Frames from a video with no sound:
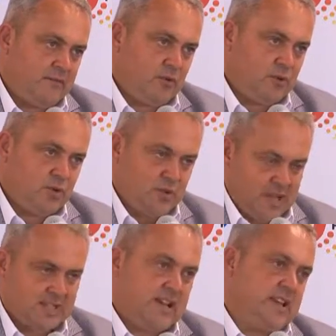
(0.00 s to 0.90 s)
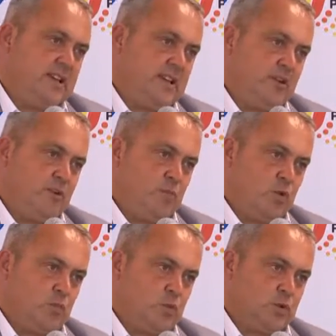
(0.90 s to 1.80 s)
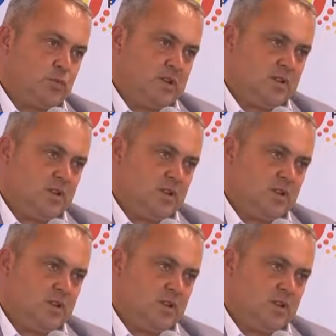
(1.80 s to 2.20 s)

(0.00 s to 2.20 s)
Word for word: for 2018 here in Fort Moresby.